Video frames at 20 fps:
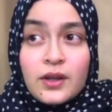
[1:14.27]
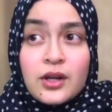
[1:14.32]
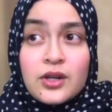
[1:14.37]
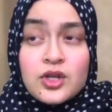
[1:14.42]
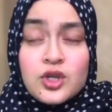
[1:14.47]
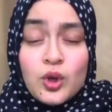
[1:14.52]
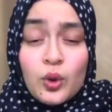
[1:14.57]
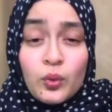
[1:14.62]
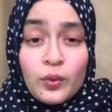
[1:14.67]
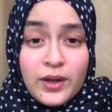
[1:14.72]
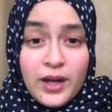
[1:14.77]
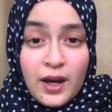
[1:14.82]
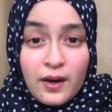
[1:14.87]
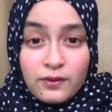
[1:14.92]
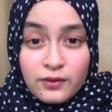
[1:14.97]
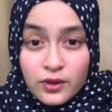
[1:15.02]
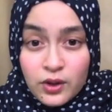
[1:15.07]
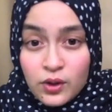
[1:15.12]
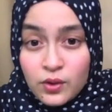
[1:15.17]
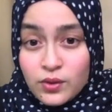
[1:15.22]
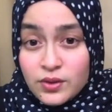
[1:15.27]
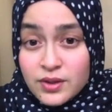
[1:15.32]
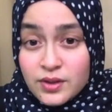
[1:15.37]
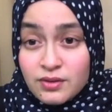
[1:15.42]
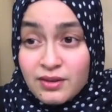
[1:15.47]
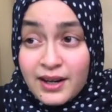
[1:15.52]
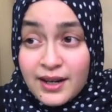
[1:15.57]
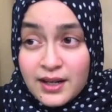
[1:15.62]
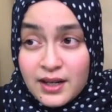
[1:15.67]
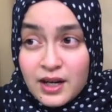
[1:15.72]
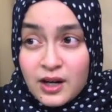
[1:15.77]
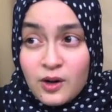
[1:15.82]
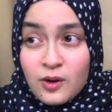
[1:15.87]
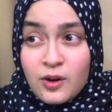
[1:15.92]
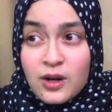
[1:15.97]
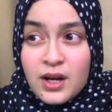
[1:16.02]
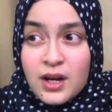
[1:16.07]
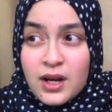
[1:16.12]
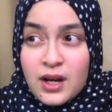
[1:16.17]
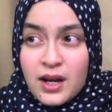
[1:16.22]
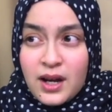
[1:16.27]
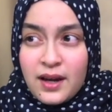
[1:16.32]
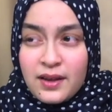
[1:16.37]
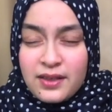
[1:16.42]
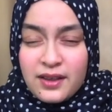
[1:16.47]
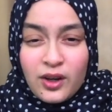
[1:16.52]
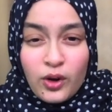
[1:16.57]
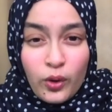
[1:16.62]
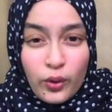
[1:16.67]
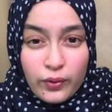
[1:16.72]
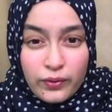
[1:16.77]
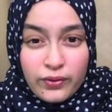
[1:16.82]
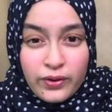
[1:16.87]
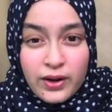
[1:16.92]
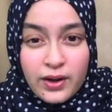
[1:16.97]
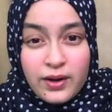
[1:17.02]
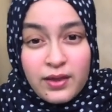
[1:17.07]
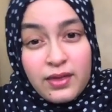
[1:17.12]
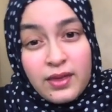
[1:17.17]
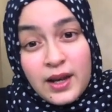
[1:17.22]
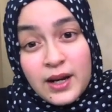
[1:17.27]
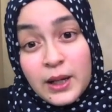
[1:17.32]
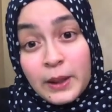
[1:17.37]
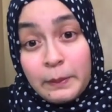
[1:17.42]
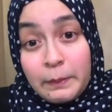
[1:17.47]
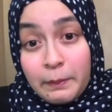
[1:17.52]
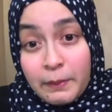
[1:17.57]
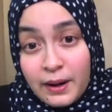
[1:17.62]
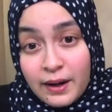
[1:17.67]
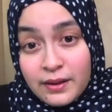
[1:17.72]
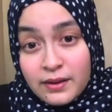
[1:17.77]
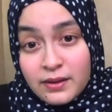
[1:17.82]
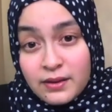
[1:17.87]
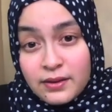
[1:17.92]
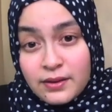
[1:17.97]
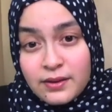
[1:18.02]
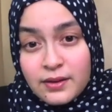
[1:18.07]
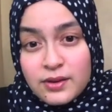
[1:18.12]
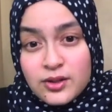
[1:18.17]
So we have closed right now, I think over than a month.